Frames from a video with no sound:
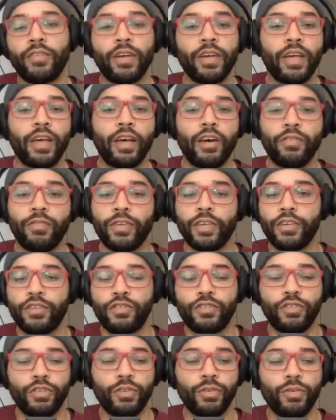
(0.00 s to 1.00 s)
a health
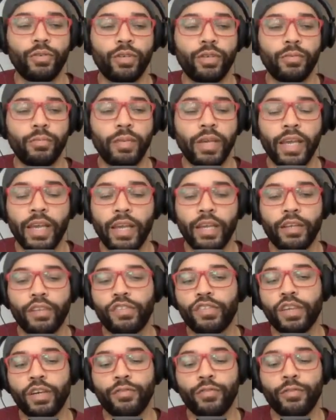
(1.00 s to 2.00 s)
issue, and pain
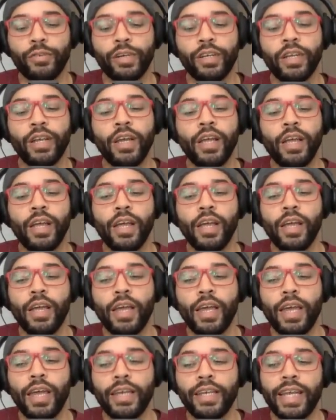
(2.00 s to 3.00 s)
and suffering.
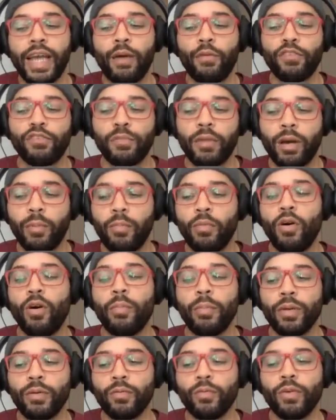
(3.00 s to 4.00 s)
And that was my
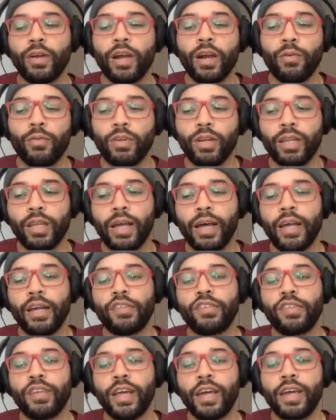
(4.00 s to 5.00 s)
moment where I
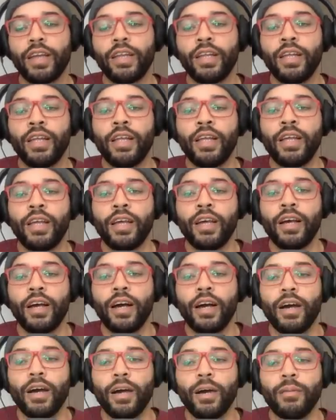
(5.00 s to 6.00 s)
realized that
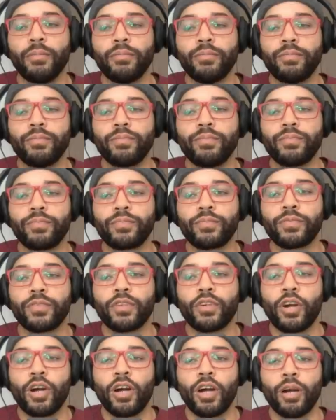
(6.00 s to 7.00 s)
um,
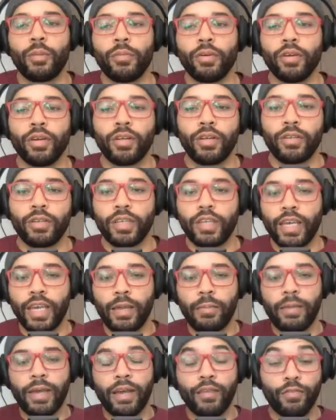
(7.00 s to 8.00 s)
karma
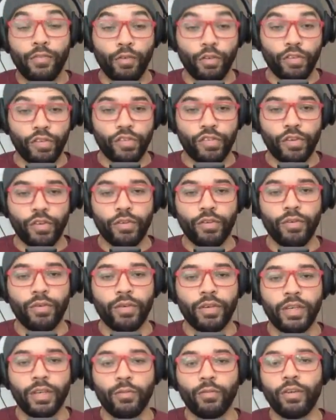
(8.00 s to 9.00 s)
came back full
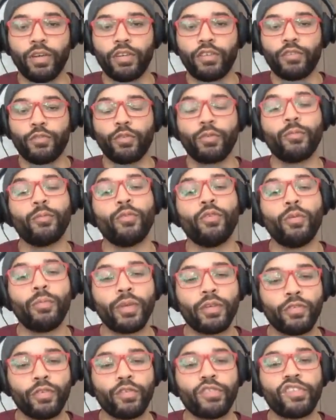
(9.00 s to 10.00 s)
circle and they wanted to remove
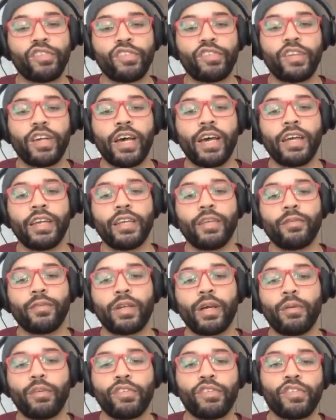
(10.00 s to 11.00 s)
me from society
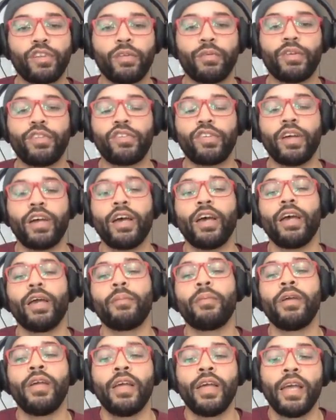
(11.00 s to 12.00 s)
when I was serving
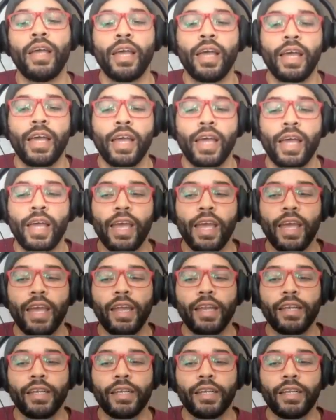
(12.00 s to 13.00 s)
time.
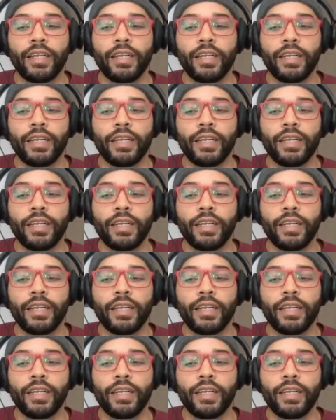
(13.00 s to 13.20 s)
And